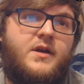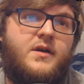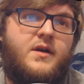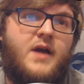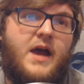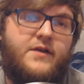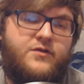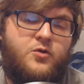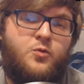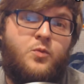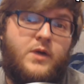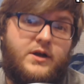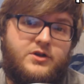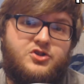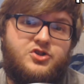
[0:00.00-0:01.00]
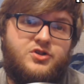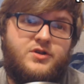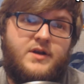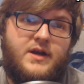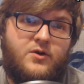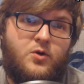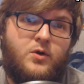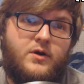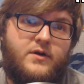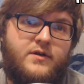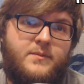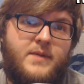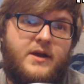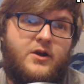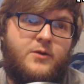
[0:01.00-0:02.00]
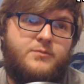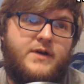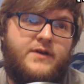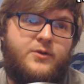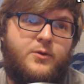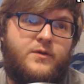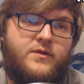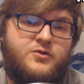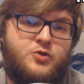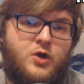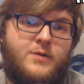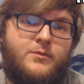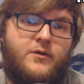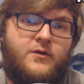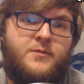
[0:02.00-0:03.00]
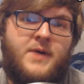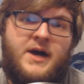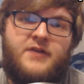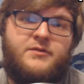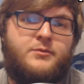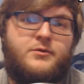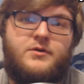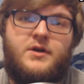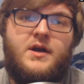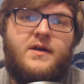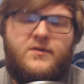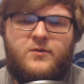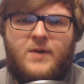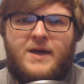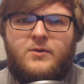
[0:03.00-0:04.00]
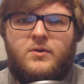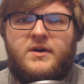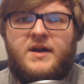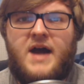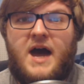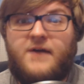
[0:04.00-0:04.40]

as you wish, in order to make your playthrough as enjoyable as possible. So I will not